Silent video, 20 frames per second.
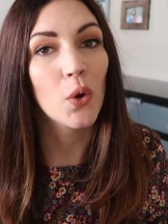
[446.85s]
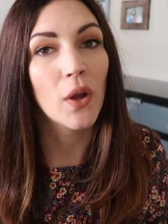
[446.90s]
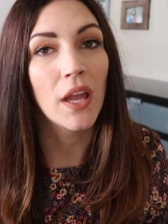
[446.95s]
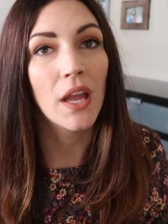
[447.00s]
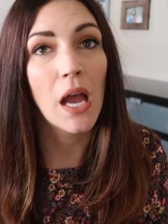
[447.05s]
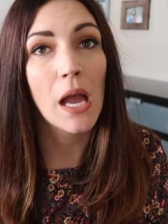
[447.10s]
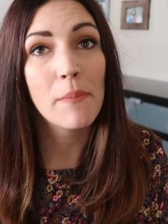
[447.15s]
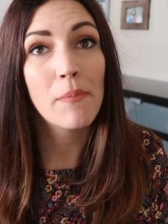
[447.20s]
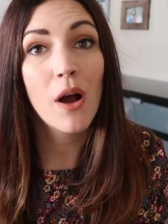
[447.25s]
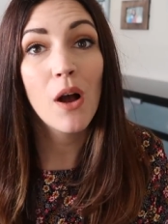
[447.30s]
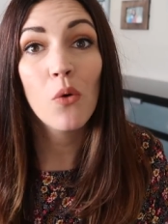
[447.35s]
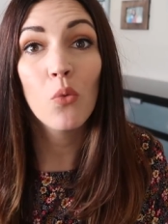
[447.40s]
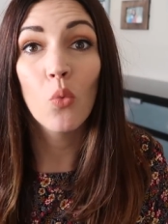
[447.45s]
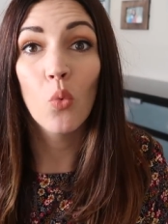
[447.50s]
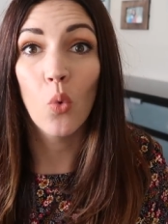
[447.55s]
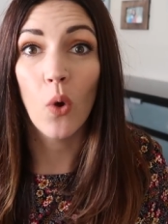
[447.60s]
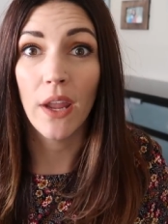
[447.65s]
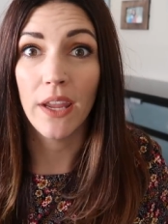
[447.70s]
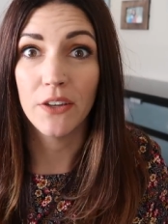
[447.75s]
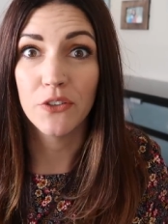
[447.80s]
Okay, I bought
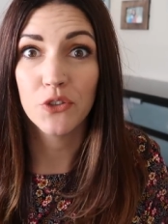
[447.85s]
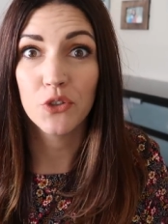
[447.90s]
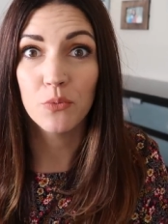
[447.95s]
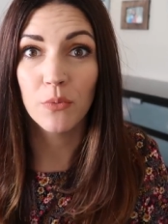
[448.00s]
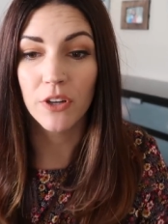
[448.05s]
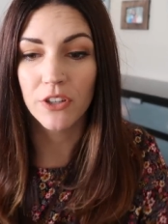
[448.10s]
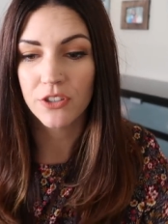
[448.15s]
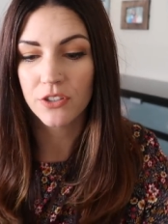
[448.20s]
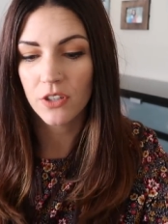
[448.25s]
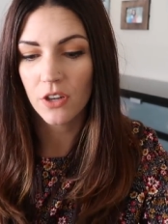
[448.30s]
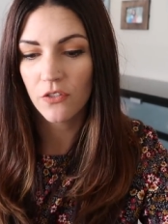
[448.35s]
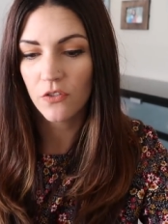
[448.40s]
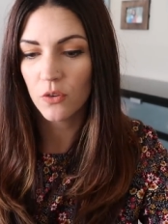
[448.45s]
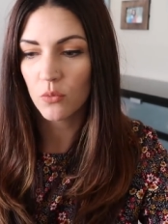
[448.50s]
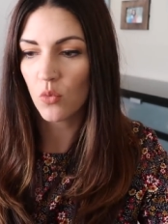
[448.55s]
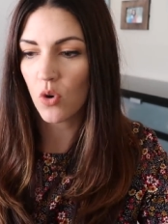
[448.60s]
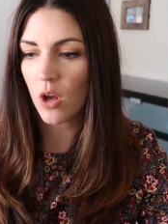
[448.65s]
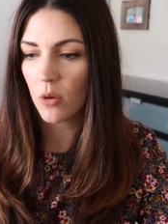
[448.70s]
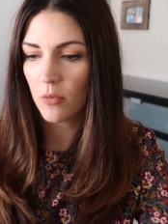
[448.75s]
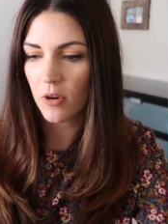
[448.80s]
way too much stuff
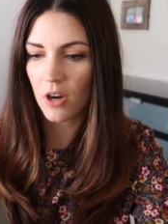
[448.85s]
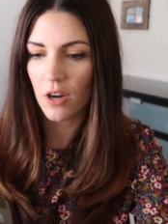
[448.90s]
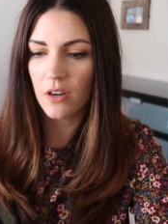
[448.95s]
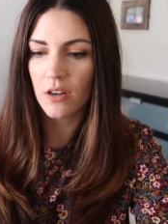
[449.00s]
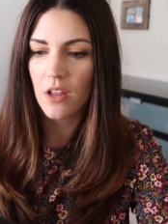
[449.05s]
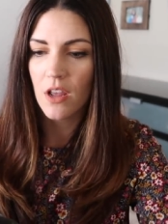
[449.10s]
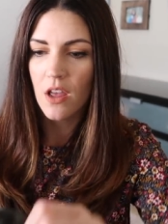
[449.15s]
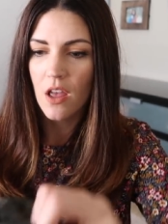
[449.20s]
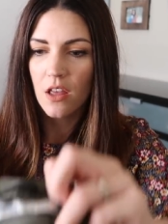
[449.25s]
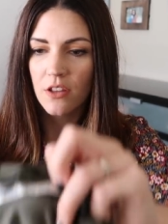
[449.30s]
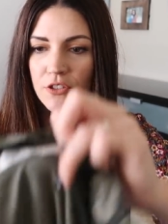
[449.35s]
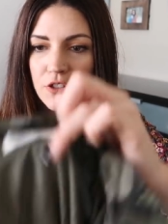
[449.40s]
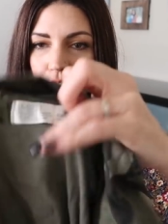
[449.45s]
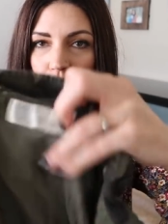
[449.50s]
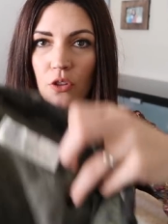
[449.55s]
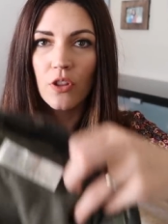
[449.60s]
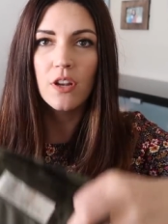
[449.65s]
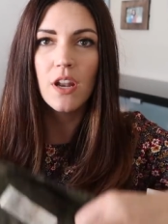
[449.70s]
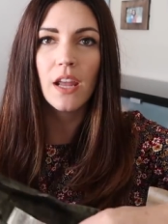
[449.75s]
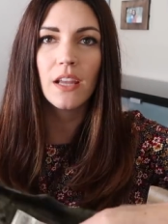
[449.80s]
from Walmart.
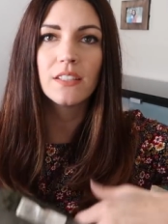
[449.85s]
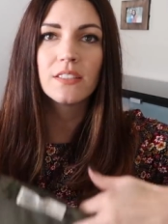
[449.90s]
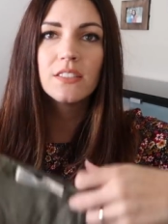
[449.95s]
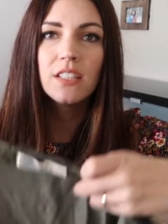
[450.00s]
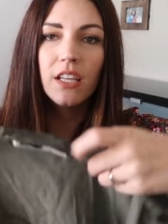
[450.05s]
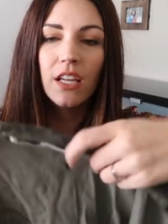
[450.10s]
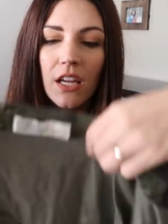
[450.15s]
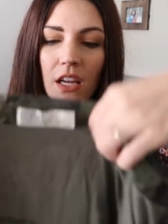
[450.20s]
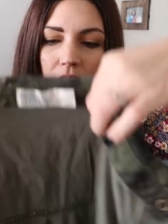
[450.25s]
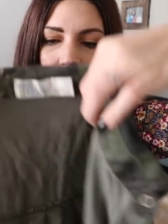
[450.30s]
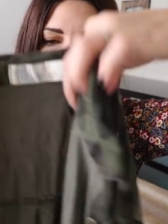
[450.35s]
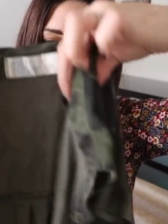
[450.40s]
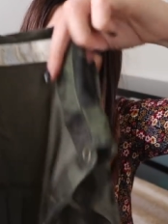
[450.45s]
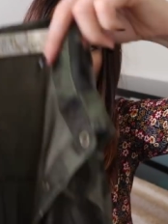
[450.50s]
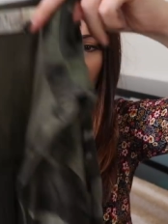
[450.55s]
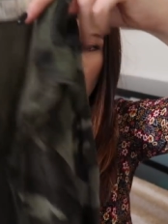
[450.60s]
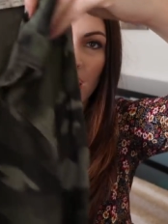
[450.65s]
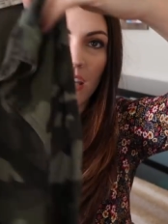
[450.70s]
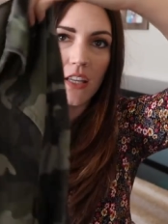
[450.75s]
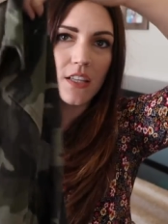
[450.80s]
So the next thing
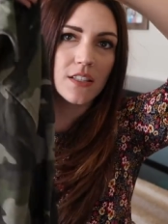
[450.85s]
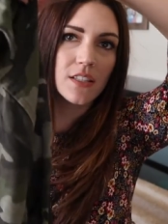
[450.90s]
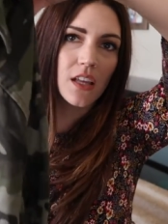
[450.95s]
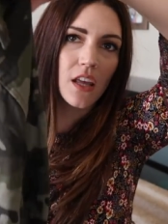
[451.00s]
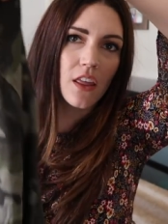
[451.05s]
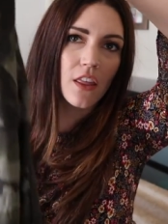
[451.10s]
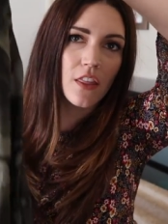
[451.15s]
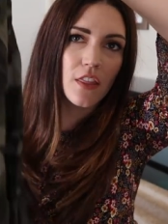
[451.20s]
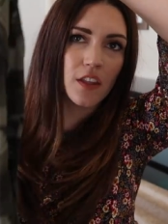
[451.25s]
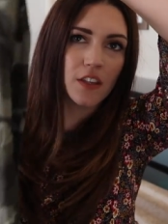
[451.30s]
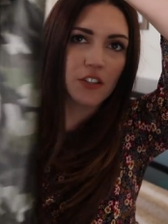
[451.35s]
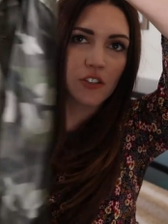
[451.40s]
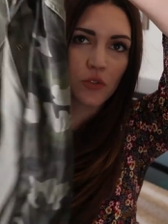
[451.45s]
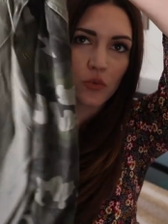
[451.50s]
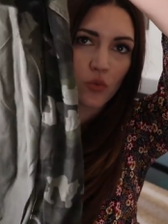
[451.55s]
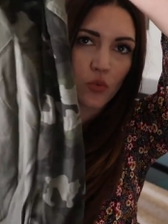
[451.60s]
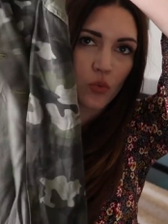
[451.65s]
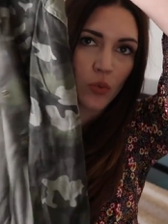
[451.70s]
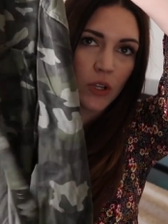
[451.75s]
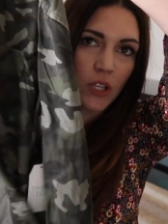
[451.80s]
is
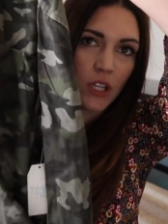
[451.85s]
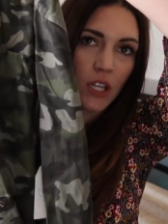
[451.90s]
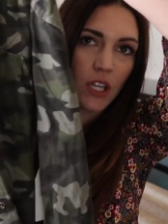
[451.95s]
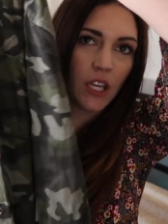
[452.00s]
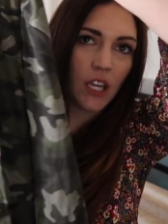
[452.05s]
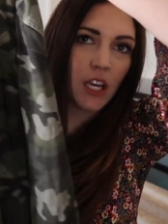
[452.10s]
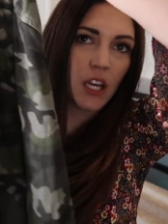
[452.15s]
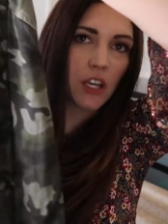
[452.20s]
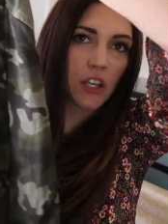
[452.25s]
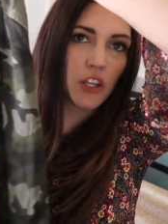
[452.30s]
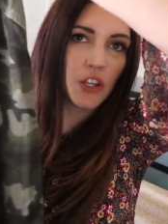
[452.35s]
this really